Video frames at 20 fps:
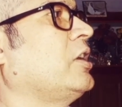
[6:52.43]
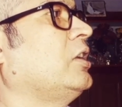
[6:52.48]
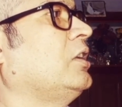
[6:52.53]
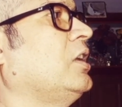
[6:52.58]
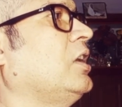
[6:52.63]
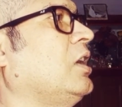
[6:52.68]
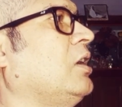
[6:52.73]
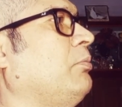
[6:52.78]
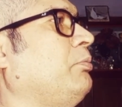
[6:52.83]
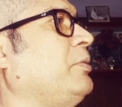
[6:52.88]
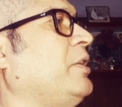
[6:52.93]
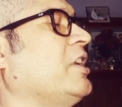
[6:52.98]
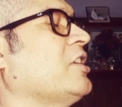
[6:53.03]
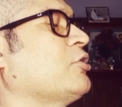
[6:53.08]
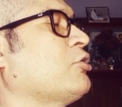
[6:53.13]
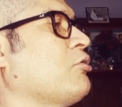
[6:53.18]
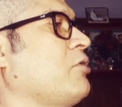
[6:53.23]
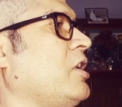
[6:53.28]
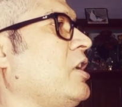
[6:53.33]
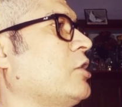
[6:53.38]
the
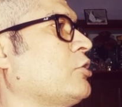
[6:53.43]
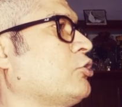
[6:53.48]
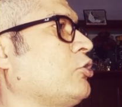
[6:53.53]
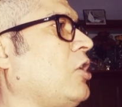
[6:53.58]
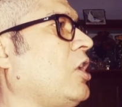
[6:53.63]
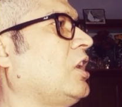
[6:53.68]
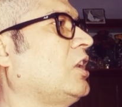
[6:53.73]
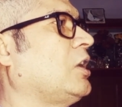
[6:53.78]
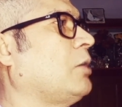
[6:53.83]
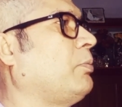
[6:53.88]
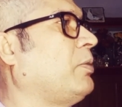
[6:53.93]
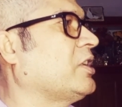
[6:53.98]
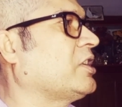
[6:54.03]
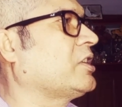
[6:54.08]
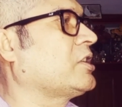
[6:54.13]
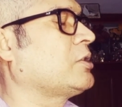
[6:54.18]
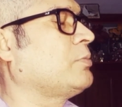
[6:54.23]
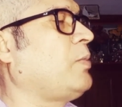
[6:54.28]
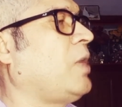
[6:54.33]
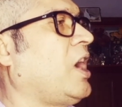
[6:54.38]
pedestrians or other
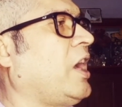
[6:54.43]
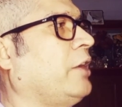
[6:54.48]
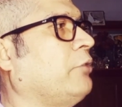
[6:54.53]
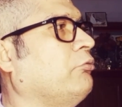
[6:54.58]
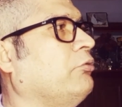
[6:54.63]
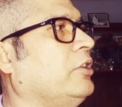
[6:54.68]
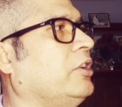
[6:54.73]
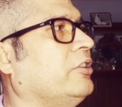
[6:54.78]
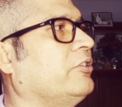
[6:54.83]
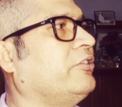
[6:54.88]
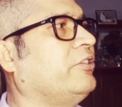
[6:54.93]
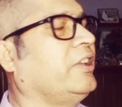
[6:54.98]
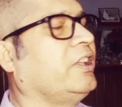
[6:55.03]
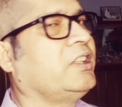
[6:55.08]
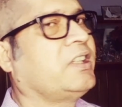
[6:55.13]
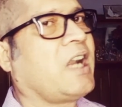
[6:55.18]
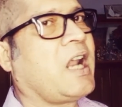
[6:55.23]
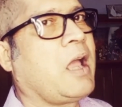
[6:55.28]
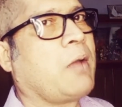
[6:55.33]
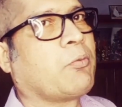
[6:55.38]
passers-by will
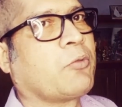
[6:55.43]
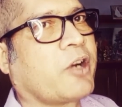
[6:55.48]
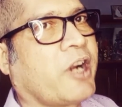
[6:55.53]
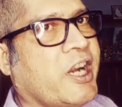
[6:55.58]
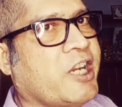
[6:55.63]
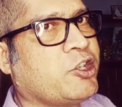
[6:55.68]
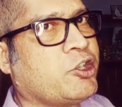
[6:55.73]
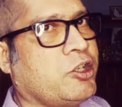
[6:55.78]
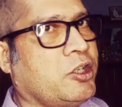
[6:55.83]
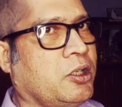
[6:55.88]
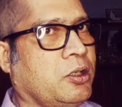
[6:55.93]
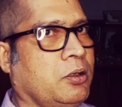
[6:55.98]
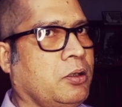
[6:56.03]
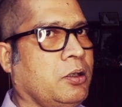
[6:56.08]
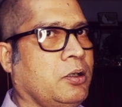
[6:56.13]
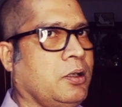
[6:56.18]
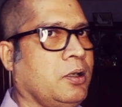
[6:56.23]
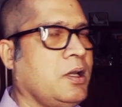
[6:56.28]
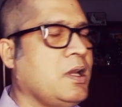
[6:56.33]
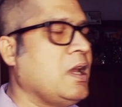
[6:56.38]
think that I'm crazy.
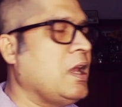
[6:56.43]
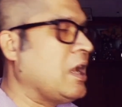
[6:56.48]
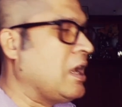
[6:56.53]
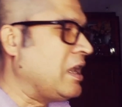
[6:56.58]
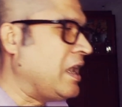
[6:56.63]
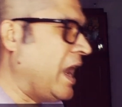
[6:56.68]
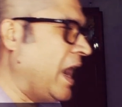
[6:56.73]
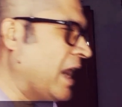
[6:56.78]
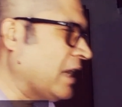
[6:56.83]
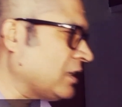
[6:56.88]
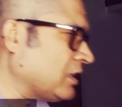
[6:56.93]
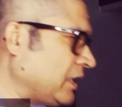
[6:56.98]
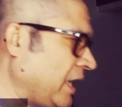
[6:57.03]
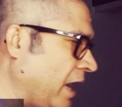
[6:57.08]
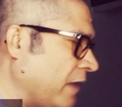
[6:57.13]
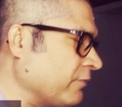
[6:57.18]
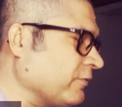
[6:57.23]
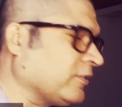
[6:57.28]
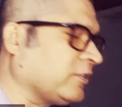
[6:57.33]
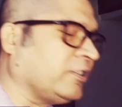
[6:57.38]
Let
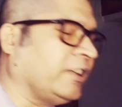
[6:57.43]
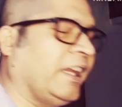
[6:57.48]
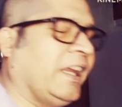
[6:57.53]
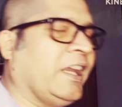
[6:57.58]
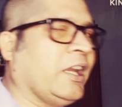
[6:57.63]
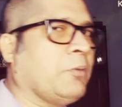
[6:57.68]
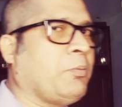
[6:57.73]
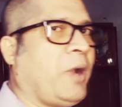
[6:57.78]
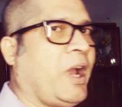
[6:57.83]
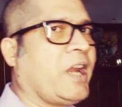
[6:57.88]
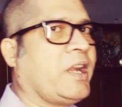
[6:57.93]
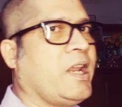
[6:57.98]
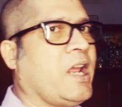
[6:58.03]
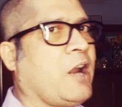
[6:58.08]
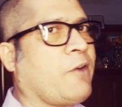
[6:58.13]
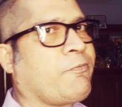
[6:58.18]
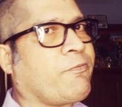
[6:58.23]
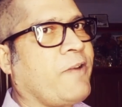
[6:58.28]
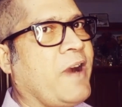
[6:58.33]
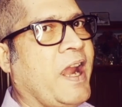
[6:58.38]
them think, my
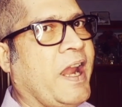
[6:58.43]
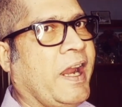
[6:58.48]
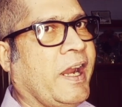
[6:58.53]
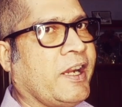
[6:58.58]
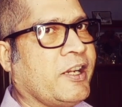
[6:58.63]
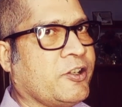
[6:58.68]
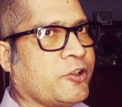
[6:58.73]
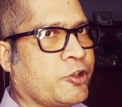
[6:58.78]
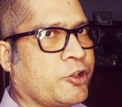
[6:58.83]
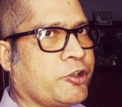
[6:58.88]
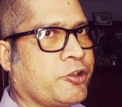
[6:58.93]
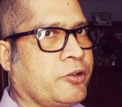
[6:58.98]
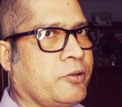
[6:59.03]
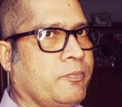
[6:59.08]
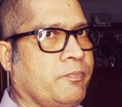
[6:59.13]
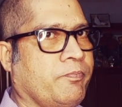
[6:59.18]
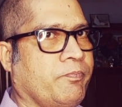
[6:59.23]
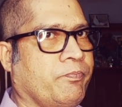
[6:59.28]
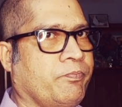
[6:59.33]
dear friends.